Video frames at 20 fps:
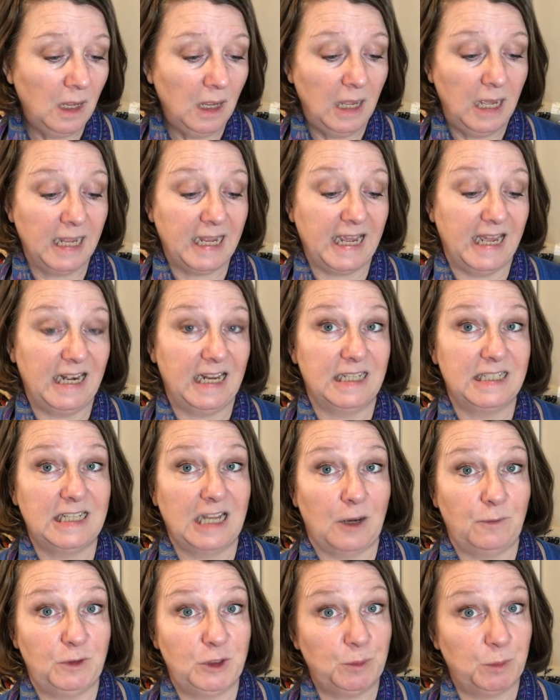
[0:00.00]
Again, I
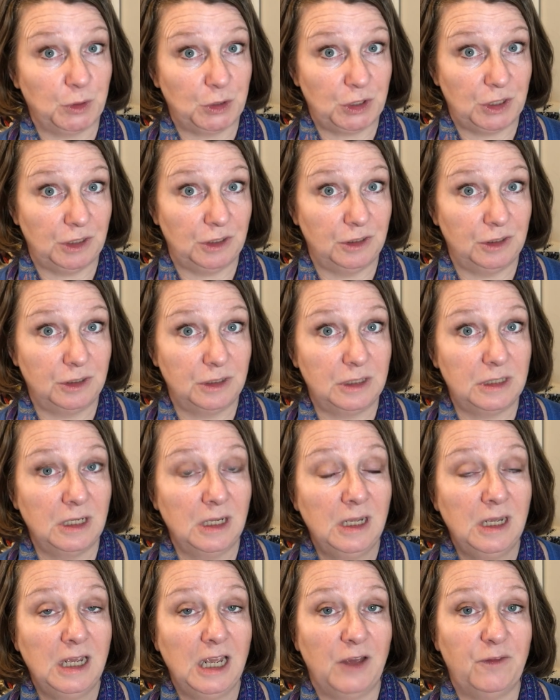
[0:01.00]
salvage buttons.
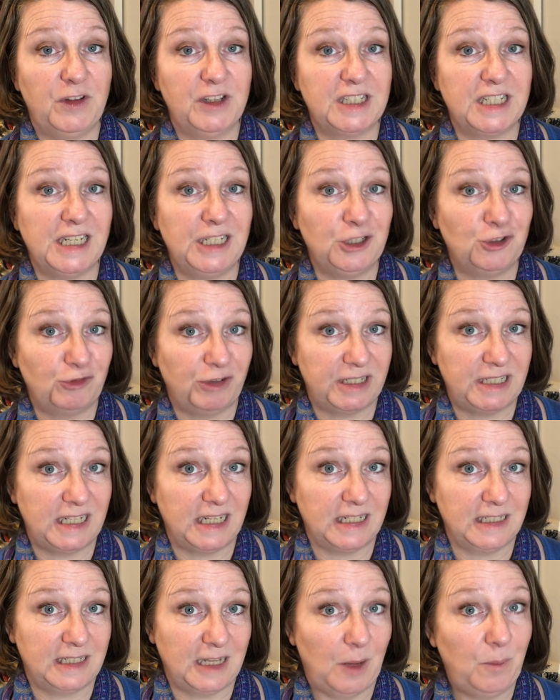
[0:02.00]
If it's an
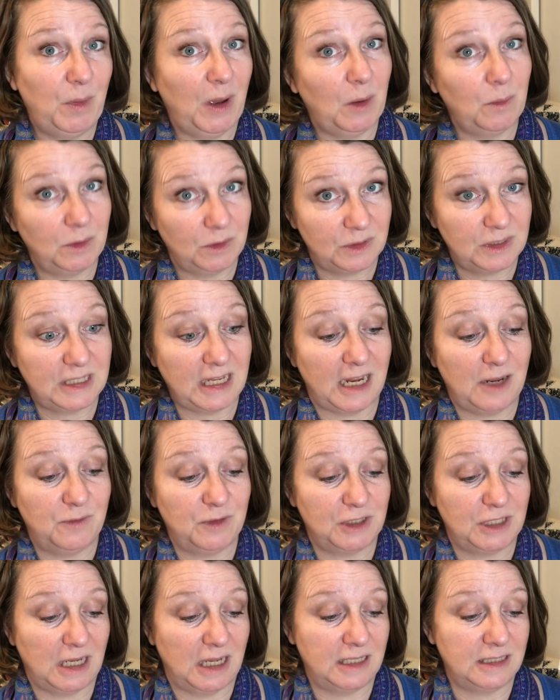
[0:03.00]
interesting zip, I will save
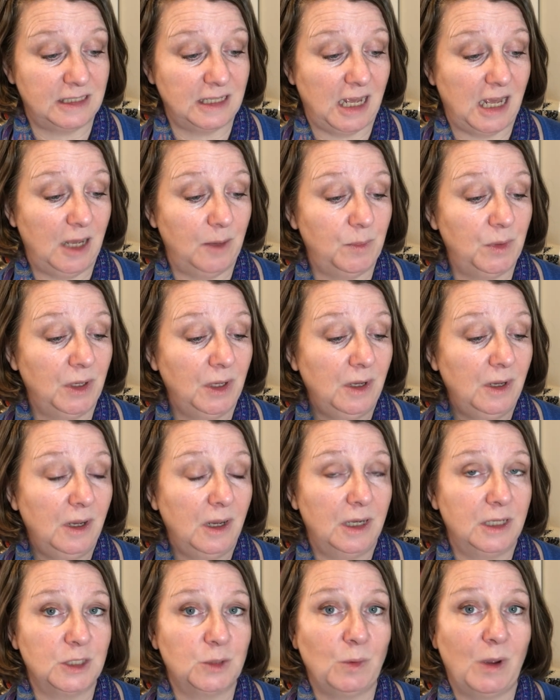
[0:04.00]
a zip
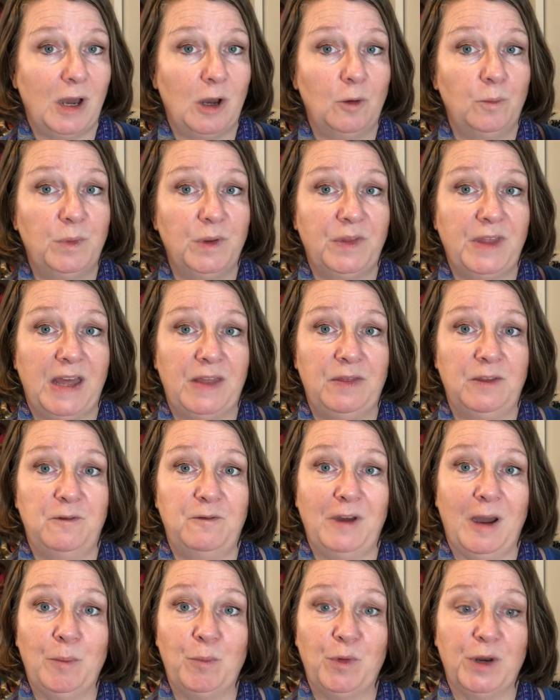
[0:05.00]
as well. But then the
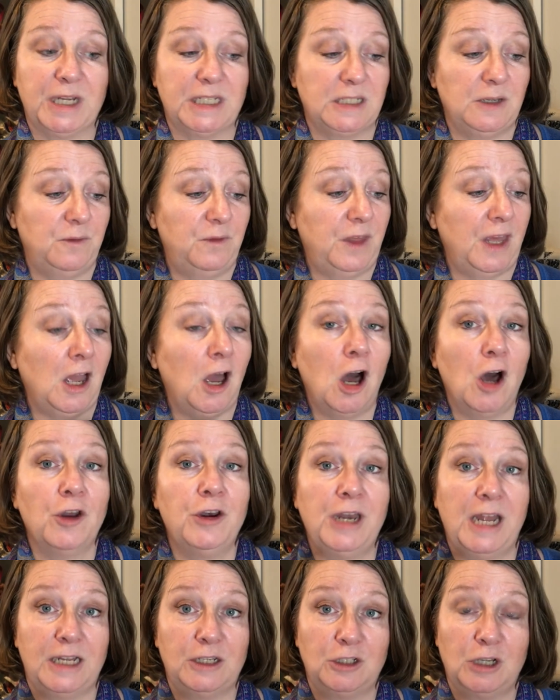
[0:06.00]
fabrics, if they are
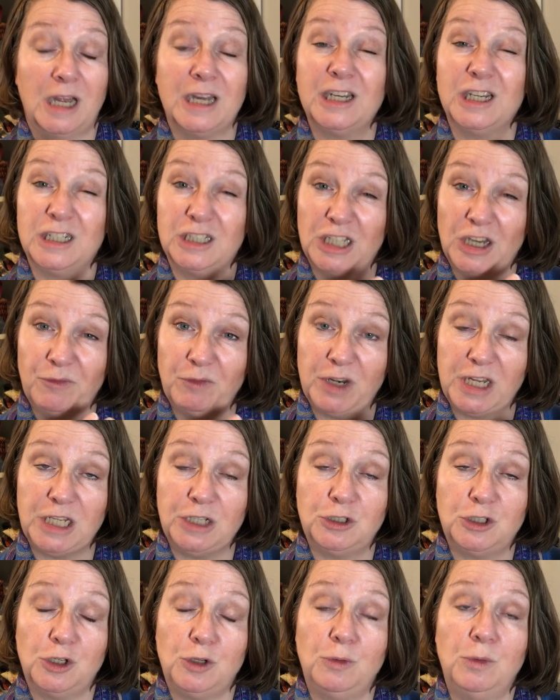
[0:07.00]
natural, and generally you
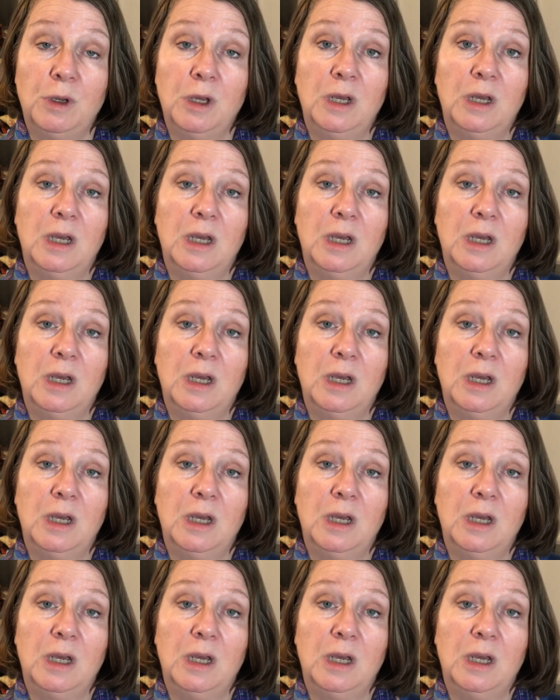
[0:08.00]
do